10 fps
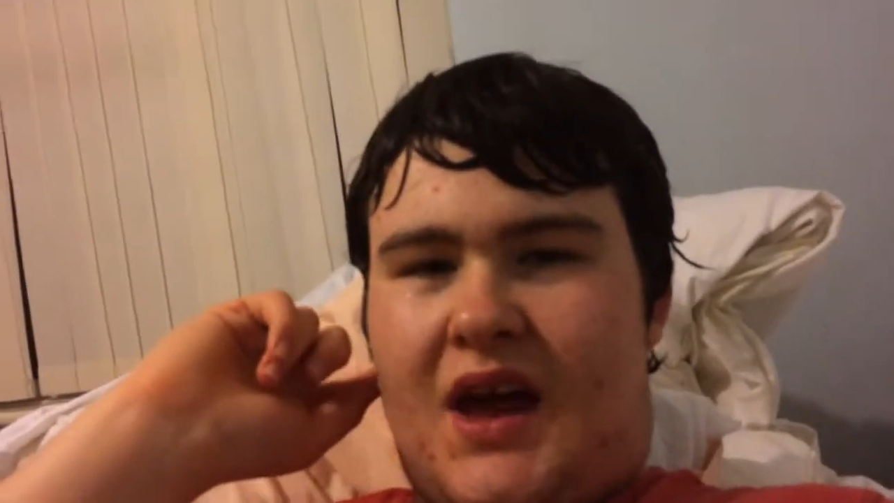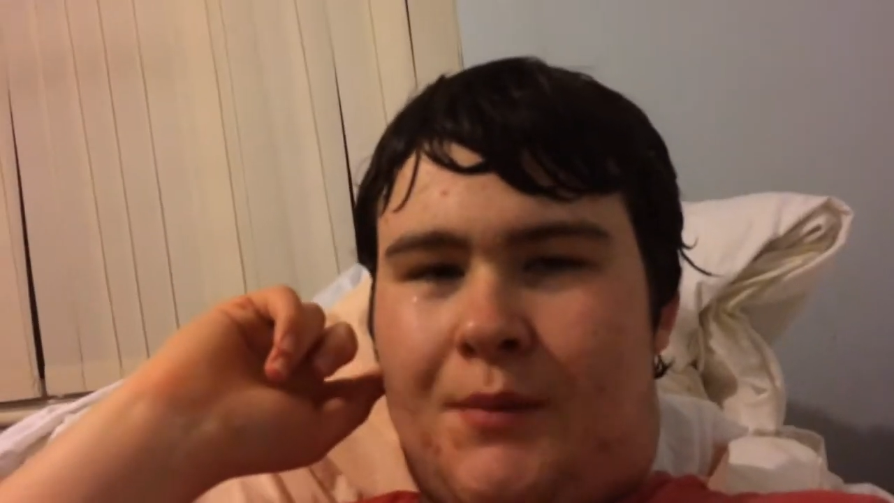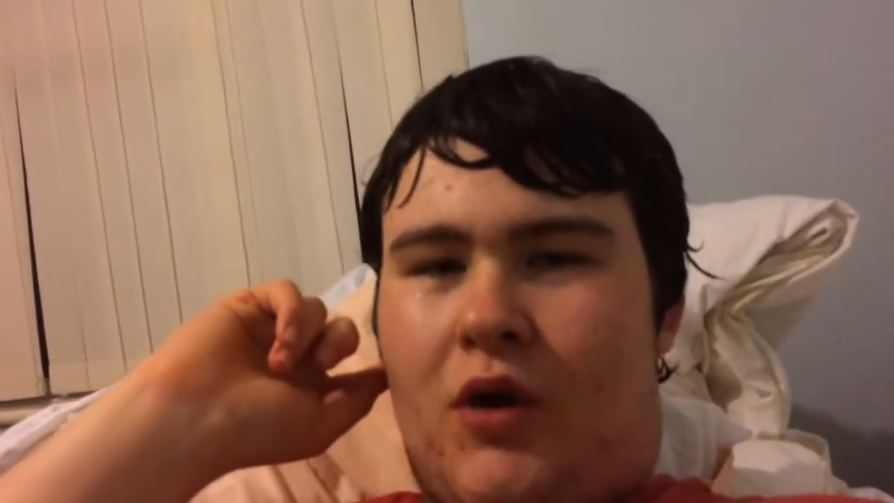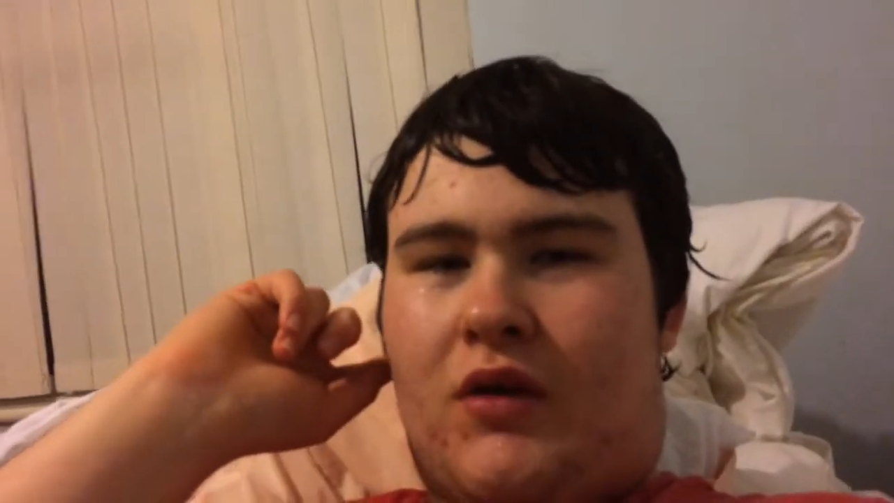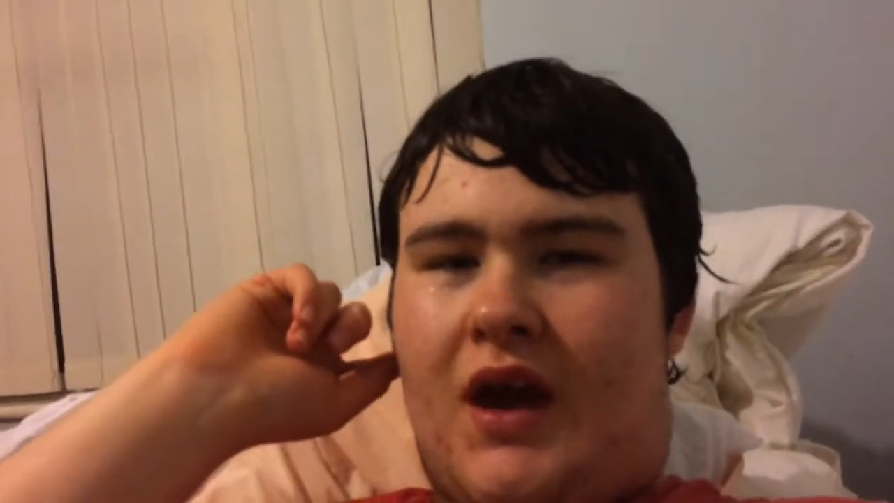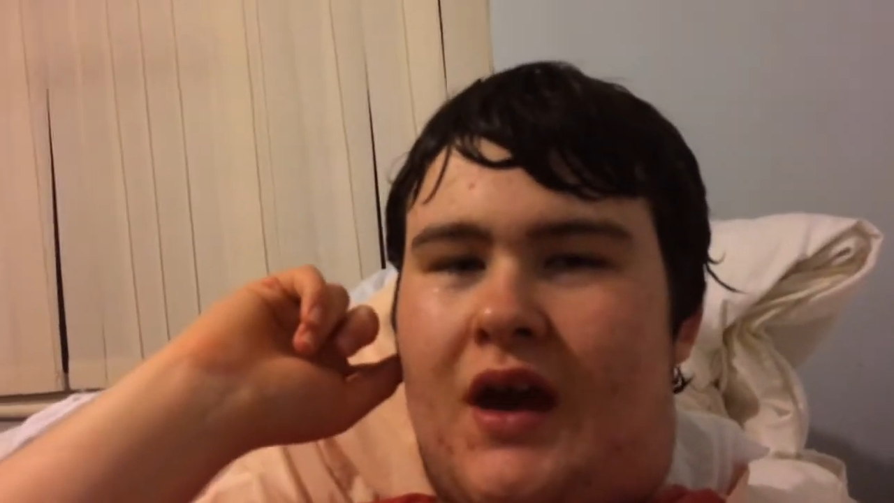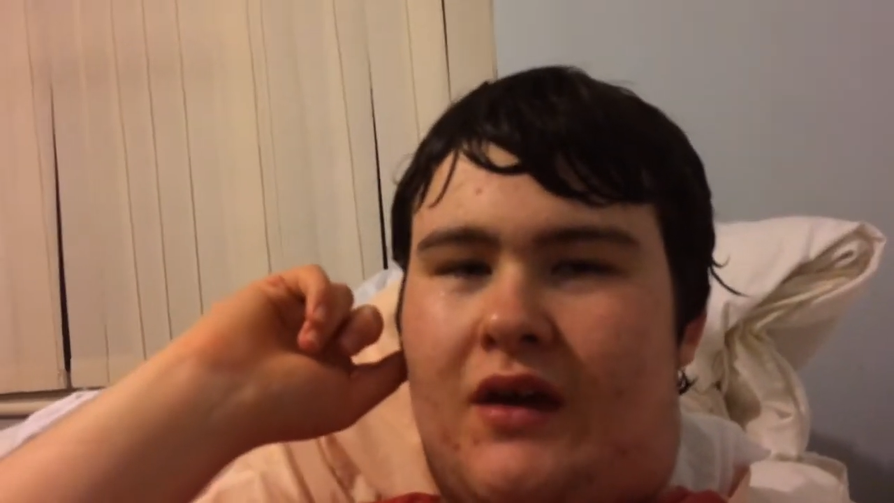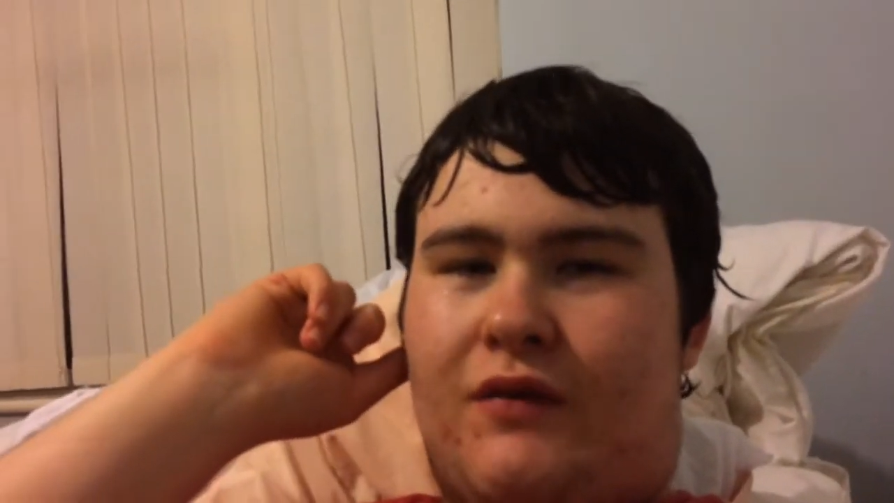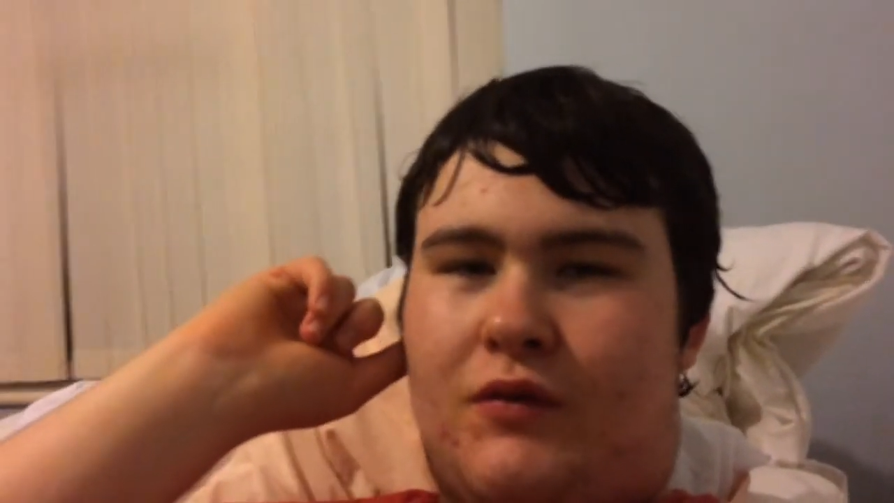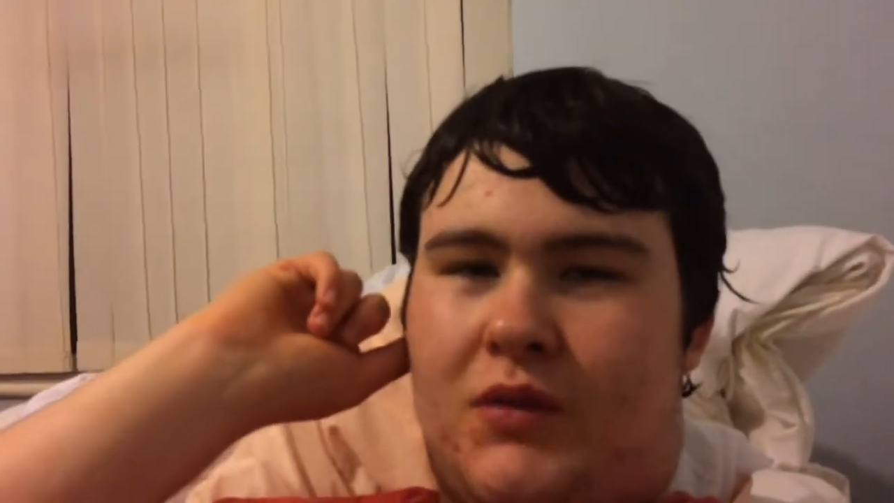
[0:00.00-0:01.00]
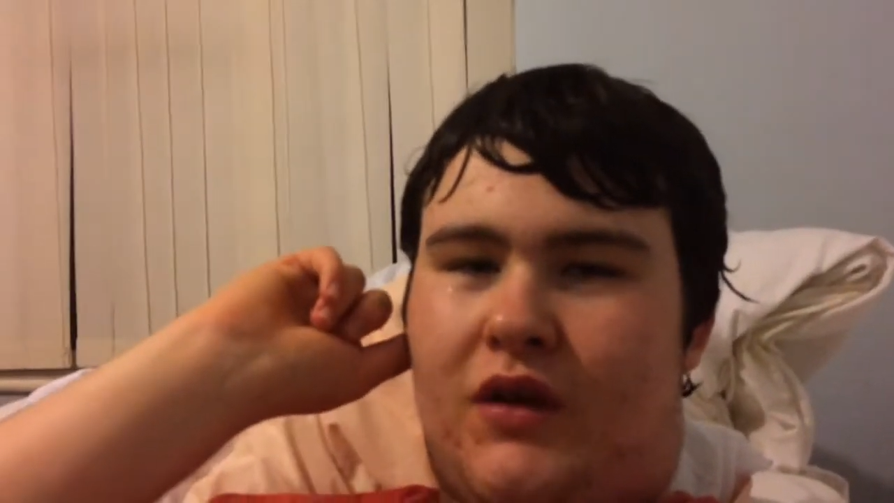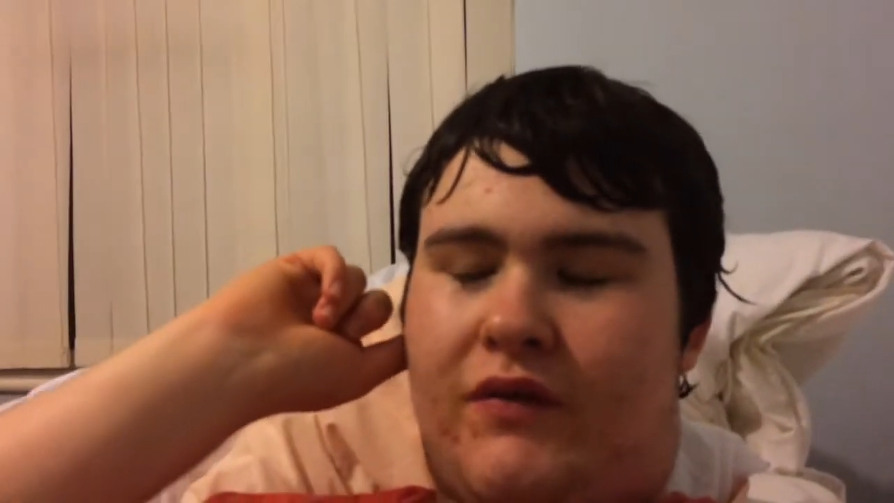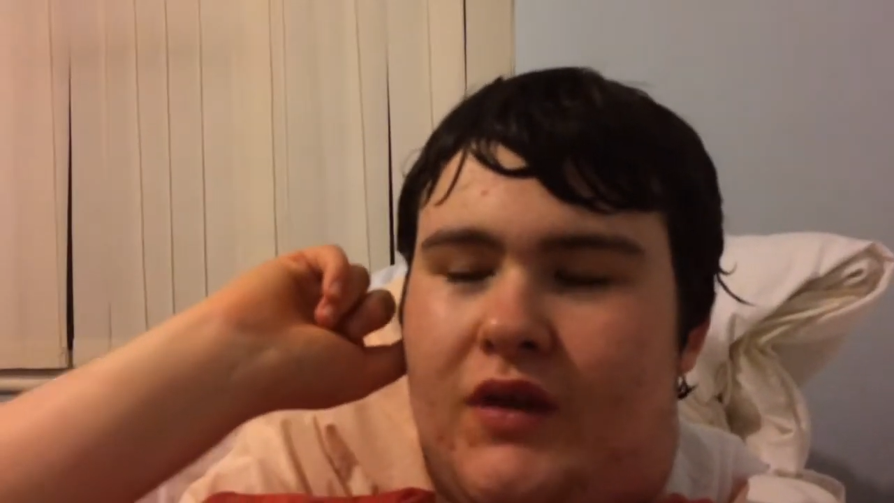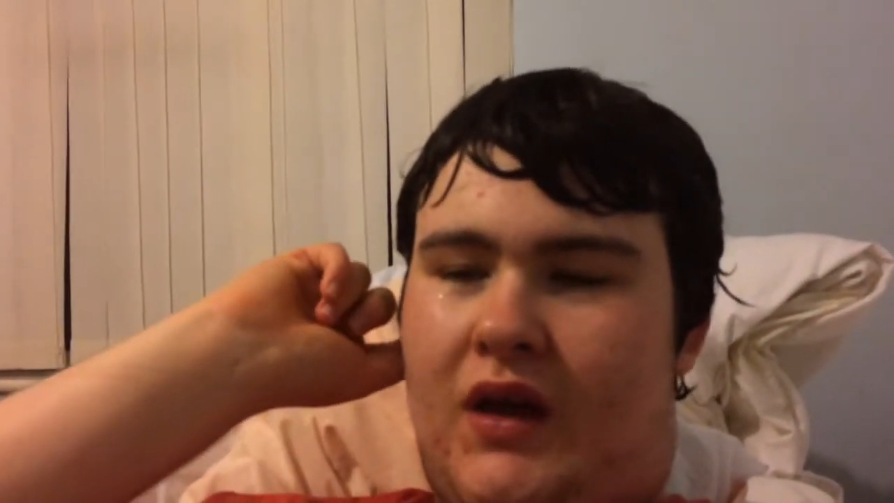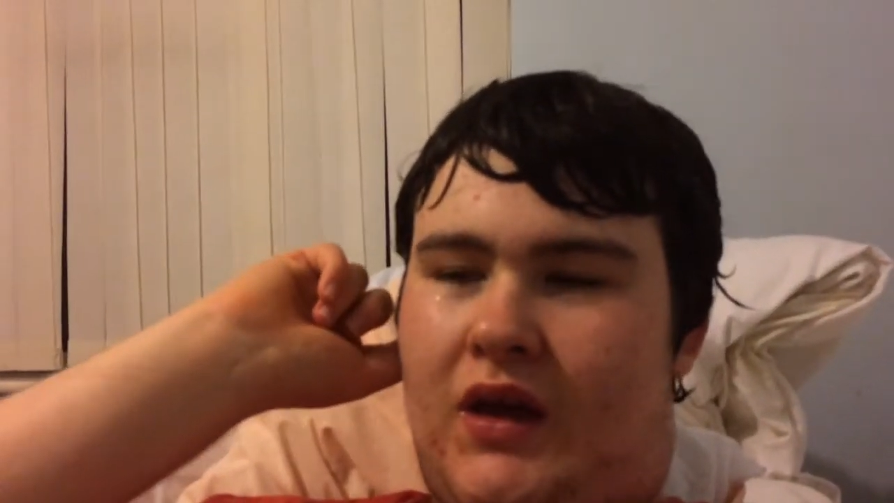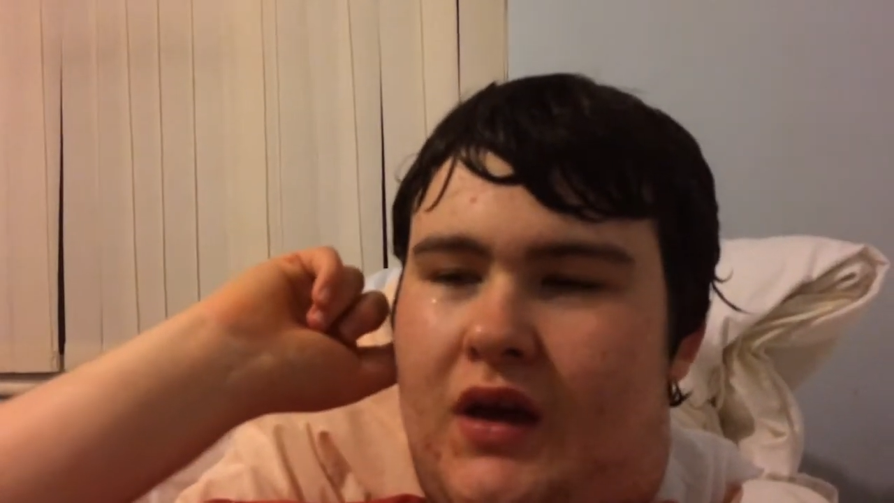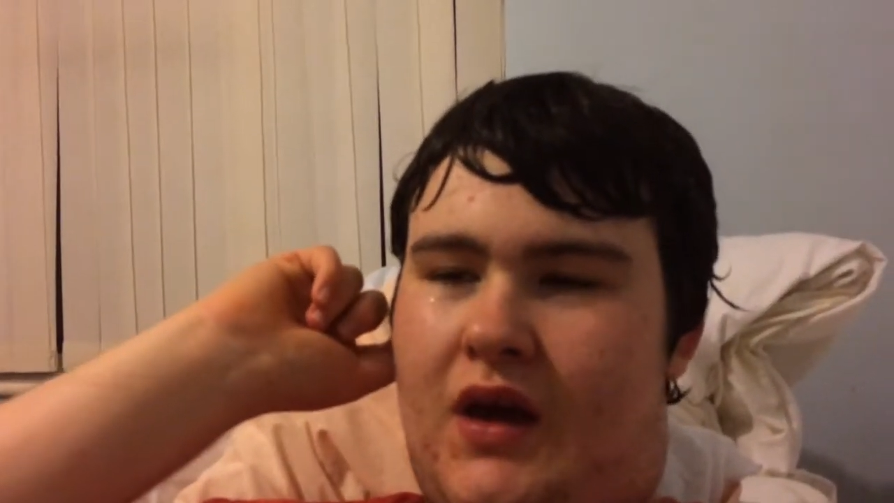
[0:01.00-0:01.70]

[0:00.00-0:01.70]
I'm okay from the other night.